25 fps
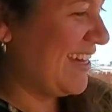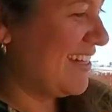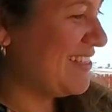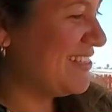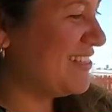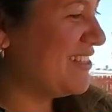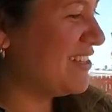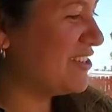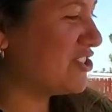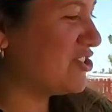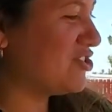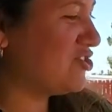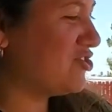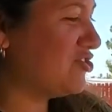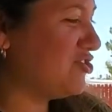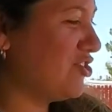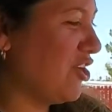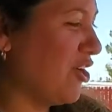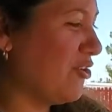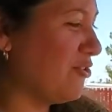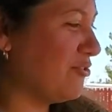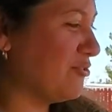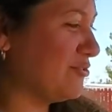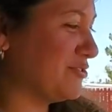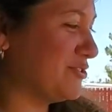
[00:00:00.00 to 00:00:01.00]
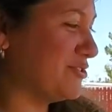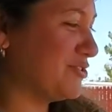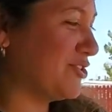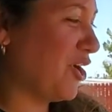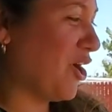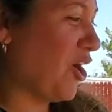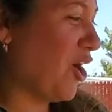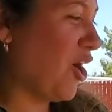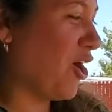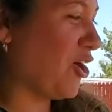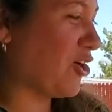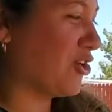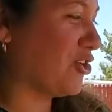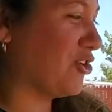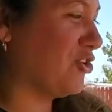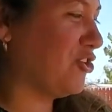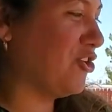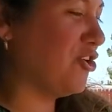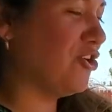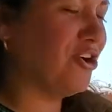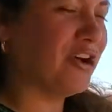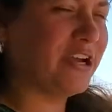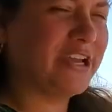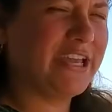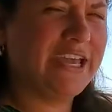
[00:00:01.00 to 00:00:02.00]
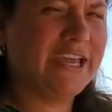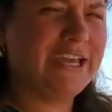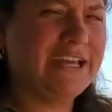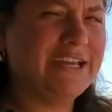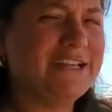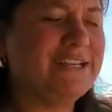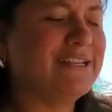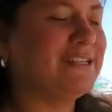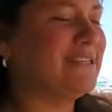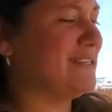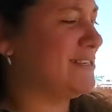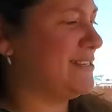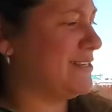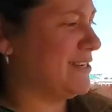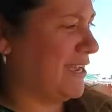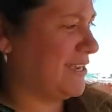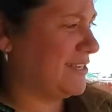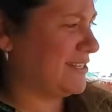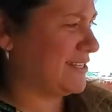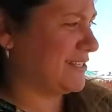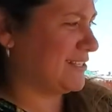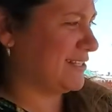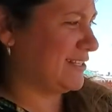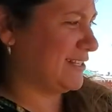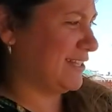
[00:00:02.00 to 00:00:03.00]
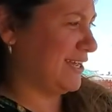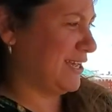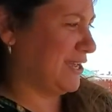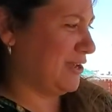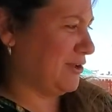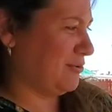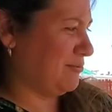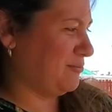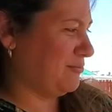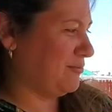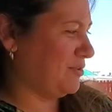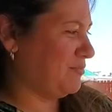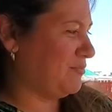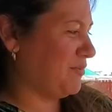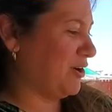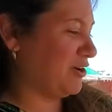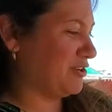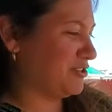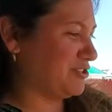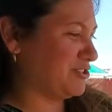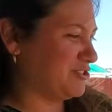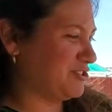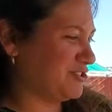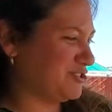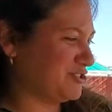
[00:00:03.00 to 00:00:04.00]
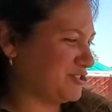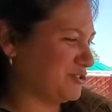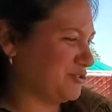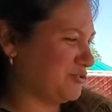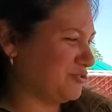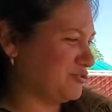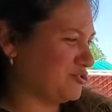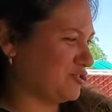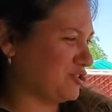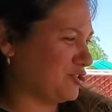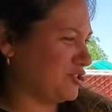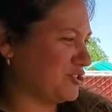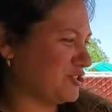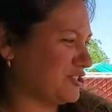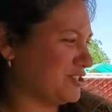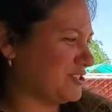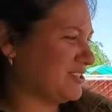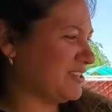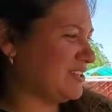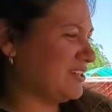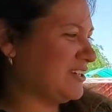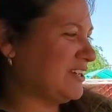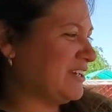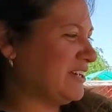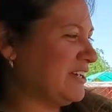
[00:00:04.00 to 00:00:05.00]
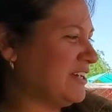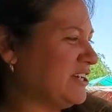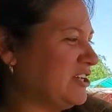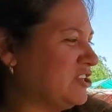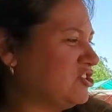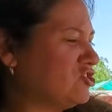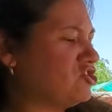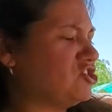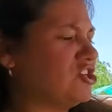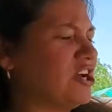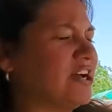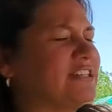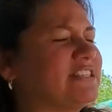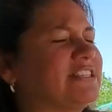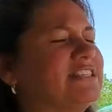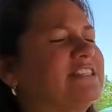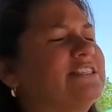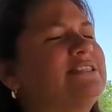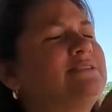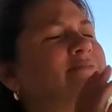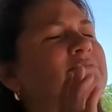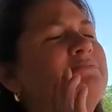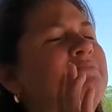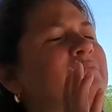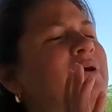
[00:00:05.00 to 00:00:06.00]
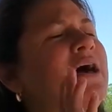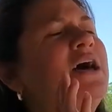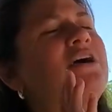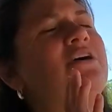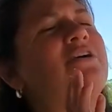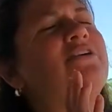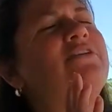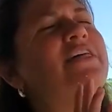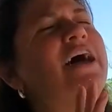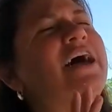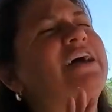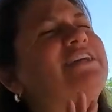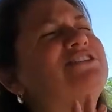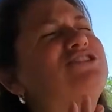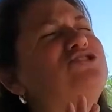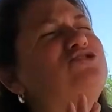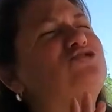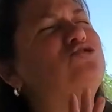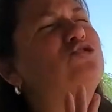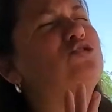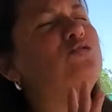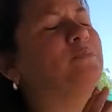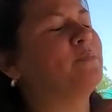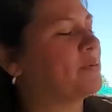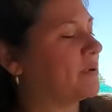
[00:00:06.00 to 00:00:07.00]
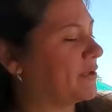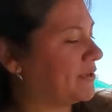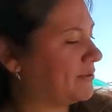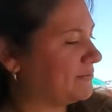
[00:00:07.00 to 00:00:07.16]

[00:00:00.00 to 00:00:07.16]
"The stones are cooking nicely," remarked the soldiers. "Just smell that soup.